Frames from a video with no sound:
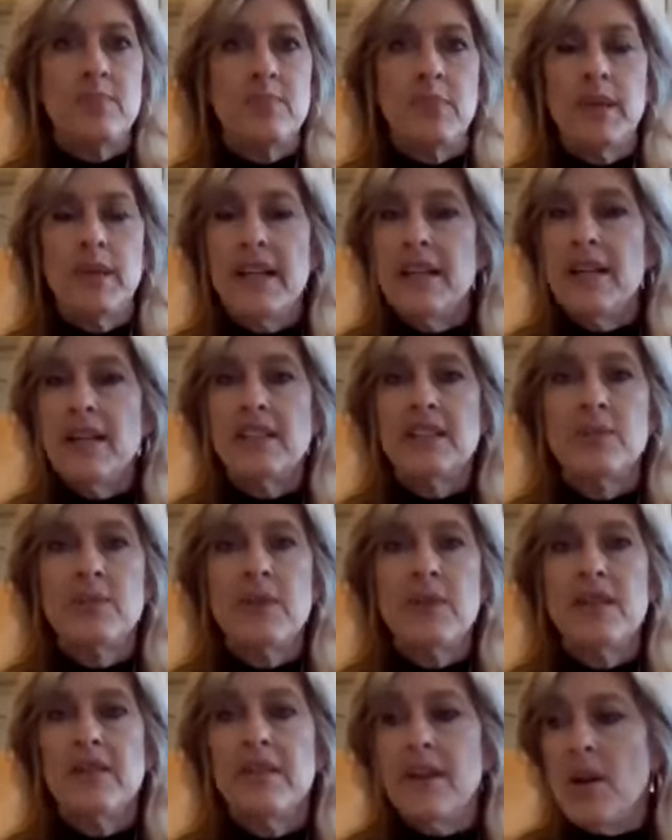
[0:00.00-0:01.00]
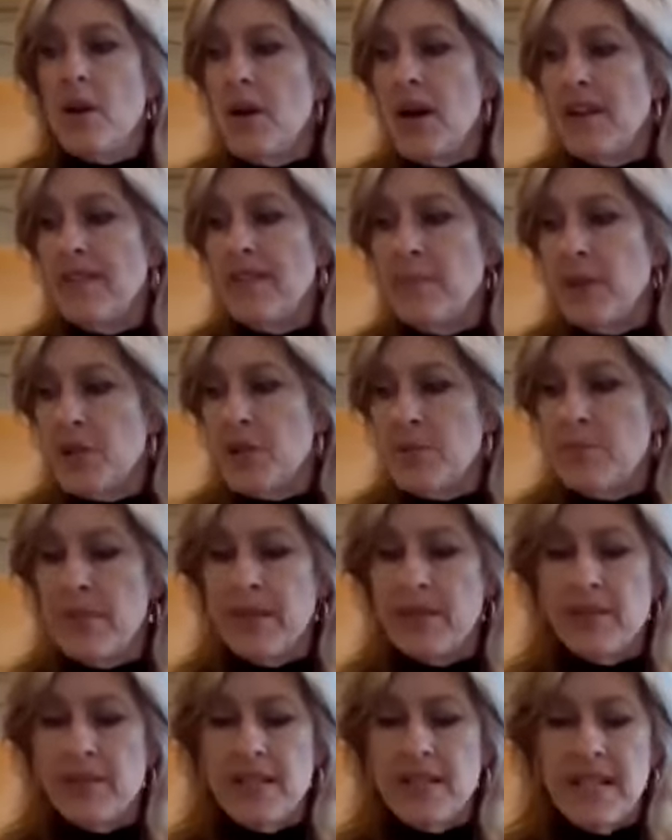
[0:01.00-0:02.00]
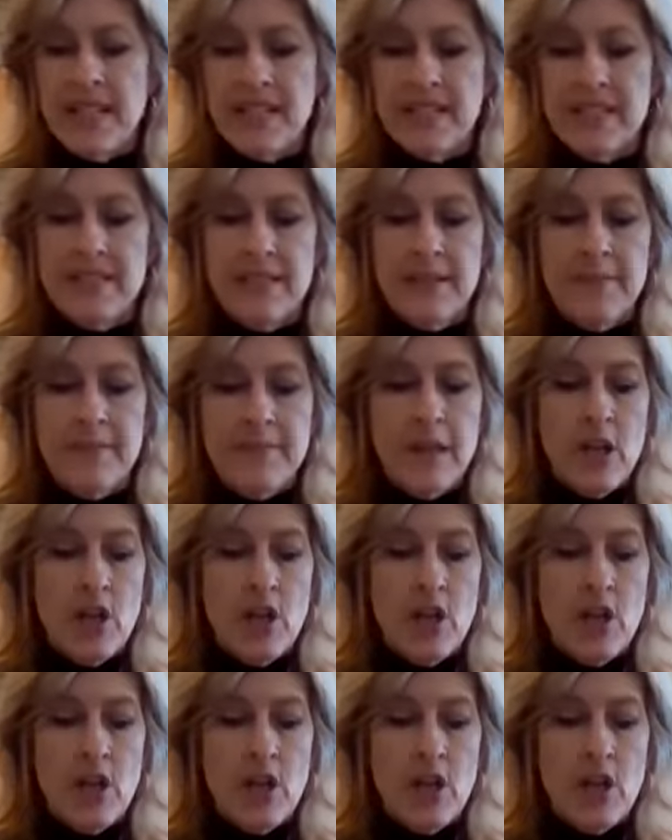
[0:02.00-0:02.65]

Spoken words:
plain unsweetened. They all have a much better taste.